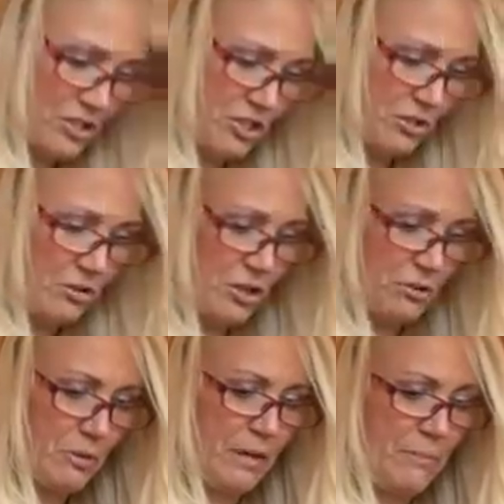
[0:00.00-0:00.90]
you in
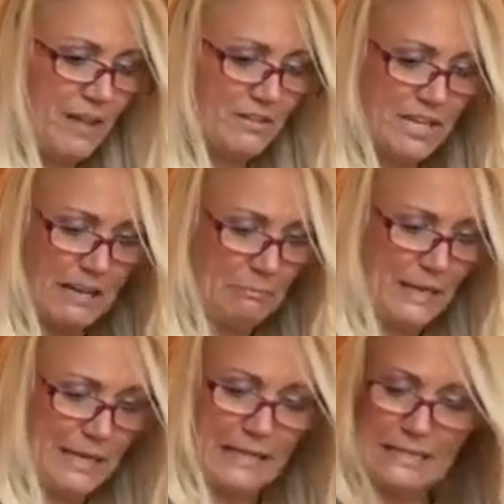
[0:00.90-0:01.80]
about 10 minutes
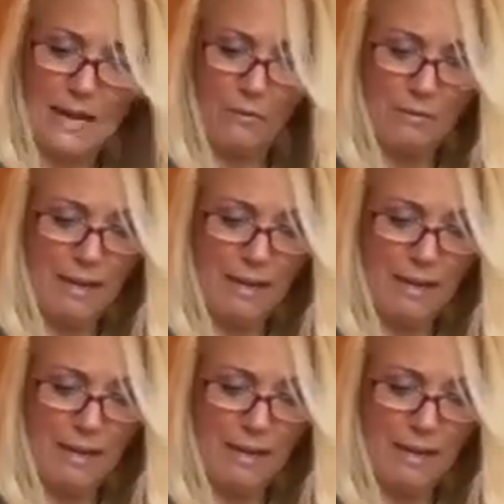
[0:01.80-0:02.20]
how we make our